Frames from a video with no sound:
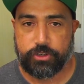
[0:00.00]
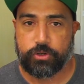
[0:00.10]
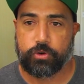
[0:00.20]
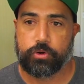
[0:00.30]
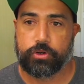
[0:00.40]

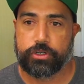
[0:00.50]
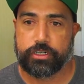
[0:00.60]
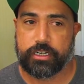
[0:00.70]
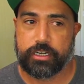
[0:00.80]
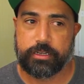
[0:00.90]

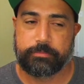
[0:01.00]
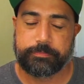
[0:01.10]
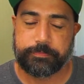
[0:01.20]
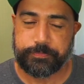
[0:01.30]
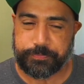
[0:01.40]
or
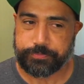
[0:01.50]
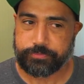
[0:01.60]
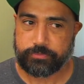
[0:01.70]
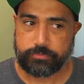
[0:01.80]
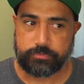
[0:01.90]

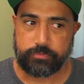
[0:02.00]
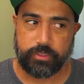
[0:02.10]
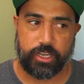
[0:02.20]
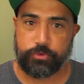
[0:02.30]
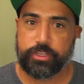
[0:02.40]

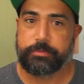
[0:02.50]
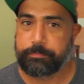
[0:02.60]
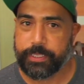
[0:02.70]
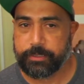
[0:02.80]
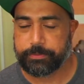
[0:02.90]
a really
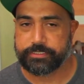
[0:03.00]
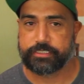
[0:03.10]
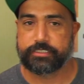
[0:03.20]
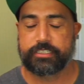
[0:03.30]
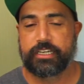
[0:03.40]
big
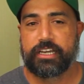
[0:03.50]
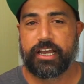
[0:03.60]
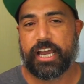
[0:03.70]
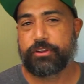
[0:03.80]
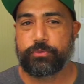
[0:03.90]
business,
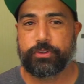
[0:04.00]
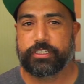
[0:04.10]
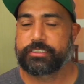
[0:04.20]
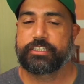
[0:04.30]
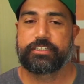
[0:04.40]
I don't
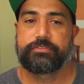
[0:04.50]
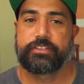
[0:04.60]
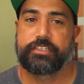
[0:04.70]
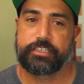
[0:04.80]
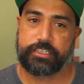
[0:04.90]
really see the
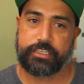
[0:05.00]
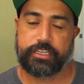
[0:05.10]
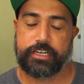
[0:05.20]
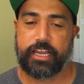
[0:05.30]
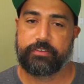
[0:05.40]
validity
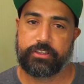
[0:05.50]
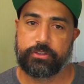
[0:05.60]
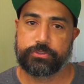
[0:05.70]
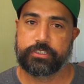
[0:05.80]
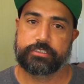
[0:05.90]
in having
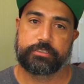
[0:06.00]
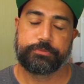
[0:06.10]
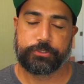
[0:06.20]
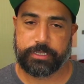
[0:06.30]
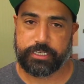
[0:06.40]
those custom
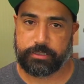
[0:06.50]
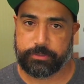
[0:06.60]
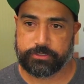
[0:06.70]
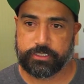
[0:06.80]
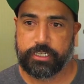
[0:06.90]
domain
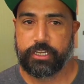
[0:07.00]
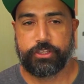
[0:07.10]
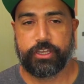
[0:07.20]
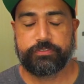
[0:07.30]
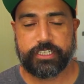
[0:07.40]
emails.
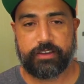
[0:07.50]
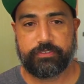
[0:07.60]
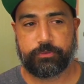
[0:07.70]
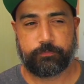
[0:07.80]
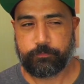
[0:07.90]
You have to have
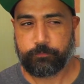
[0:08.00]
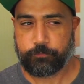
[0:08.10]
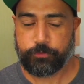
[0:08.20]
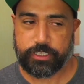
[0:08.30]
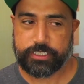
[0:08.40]
a
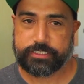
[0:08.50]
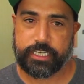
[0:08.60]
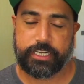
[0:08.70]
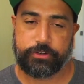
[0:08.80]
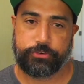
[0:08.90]
really
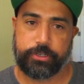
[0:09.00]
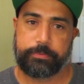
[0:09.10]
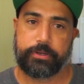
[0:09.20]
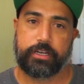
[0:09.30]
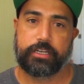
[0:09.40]
tight
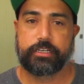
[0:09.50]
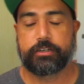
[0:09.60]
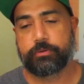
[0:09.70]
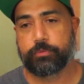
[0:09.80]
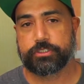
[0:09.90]
grip
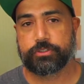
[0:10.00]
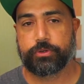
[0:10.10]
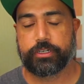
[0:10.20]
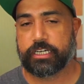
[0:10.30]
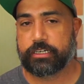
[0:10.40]
on what's
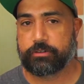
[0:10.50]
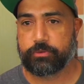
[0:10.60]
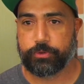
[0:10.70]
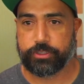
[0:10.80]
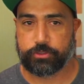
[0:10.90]
going on
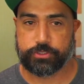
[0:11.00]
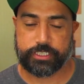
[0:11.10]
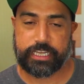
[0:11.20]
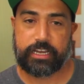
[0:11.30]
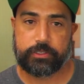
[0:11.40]
with those
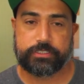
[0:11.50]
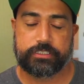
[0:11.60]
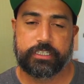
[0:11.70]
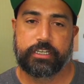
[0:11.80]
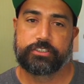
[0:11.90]

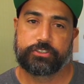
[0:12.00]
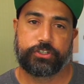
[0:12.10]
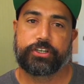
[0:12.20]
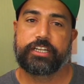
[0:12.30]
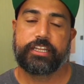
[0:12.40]
accounts. So
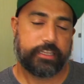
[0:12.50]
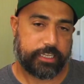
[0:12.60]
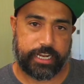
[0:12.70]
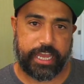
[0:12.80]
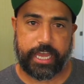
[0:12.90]
you're going to need
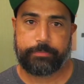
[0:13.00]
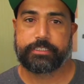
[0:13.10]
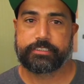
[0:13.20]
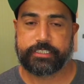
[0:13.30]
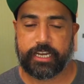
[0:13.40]
like an
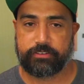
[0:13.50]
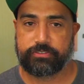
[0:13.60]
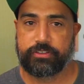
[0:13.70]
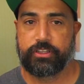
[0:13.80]
admin staff,